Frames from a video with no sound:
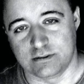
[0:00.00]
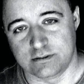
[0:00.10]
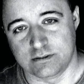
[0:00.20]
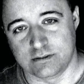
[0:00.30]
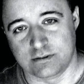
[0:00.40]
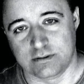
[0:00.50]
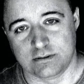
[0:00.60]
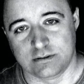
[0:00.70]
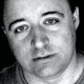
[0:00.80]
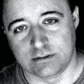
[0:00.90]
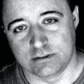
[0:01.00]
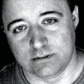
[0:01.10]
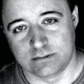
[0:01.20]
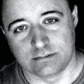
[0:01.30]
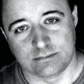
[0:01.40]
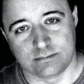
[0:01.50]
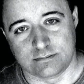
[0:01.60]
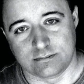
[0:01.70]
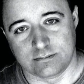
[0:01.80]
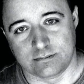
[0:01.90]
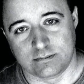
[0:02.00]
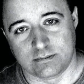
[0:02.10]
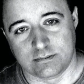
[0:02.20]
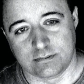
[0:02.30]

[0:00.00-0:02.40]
Nothing is said.